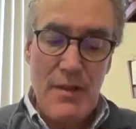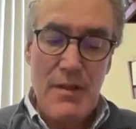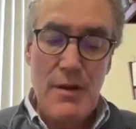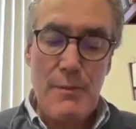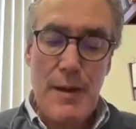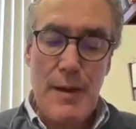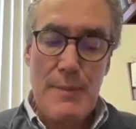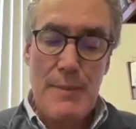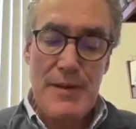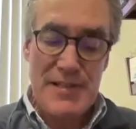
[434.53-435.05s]

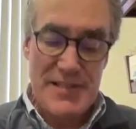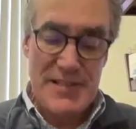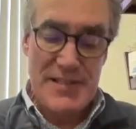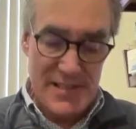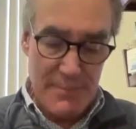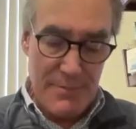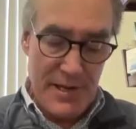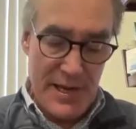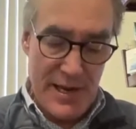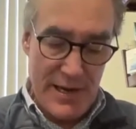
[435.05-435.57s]
There may be
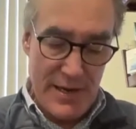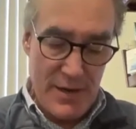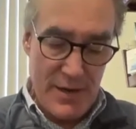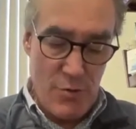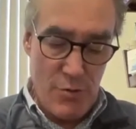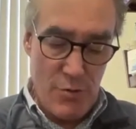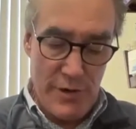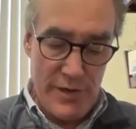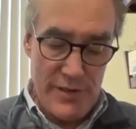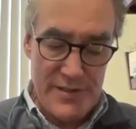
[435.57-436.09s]

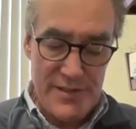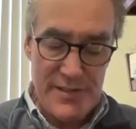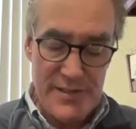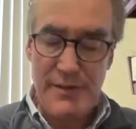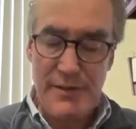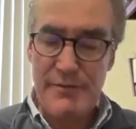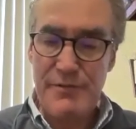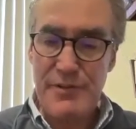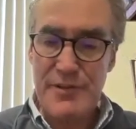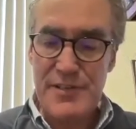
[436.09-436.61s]

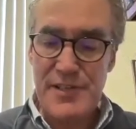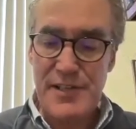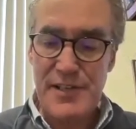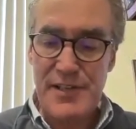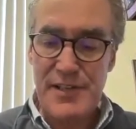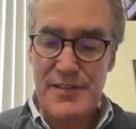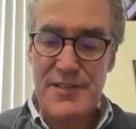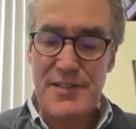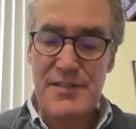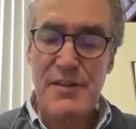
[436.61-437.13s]
subcategories of
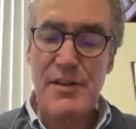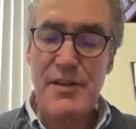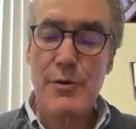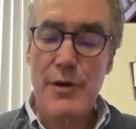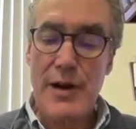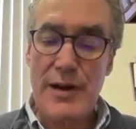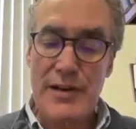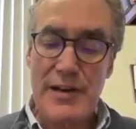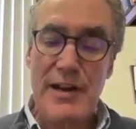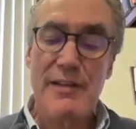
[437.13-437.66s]
disease that
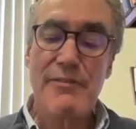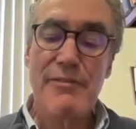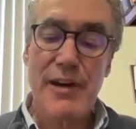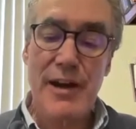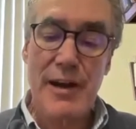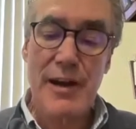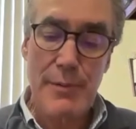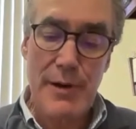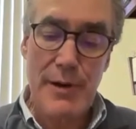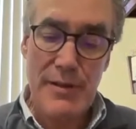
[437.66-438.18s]
are
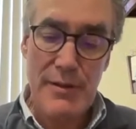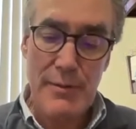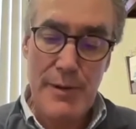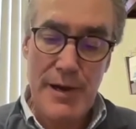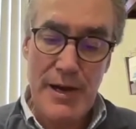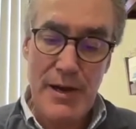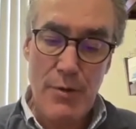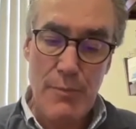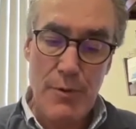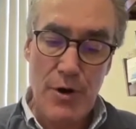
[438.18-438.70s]
identified by the
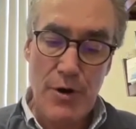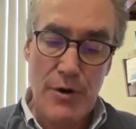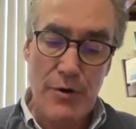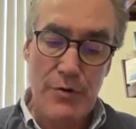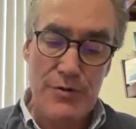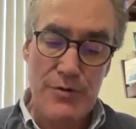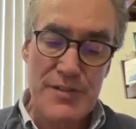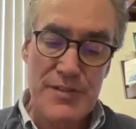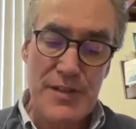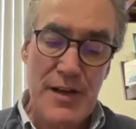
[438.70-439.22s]

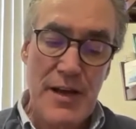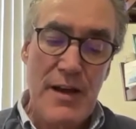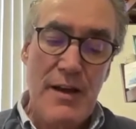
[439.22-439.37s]
biomarkers